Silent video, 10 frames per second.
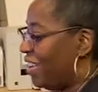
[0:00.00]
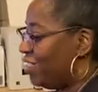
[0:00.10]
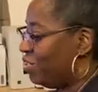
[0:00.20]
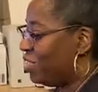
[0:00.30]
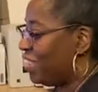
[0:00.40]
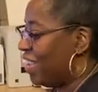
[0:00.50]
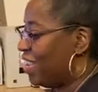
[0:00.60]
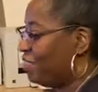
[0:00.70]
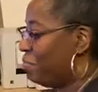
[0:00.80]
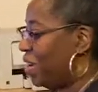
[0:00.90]
got you
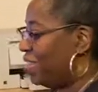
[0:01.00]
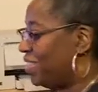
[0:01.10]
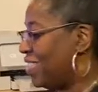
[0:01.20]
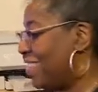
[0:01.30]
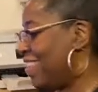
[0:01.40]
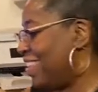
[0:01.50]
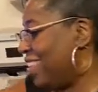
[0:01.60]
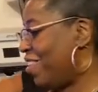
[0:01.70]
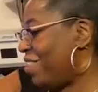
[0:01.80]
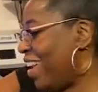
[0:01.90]
saved to watch
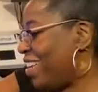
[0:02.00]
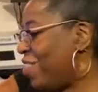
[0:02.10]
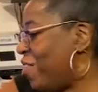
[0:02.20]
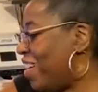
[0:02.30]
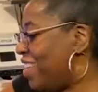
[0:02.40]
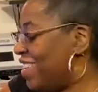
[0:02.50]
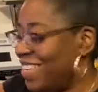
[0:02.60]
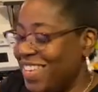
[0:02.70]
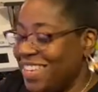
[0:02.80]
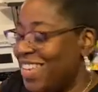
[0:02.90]
again. Okay, Courtney.
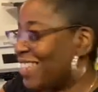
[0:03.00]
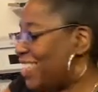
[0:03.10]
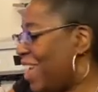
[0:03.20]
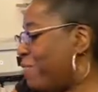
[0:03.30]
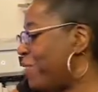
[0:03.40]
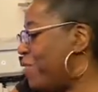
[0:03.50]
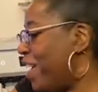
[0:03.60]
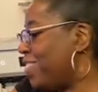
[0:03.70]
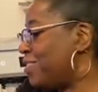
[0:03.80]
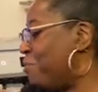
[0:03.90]
Next time we're
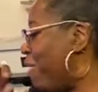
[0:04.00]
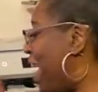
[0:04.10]
gonna have some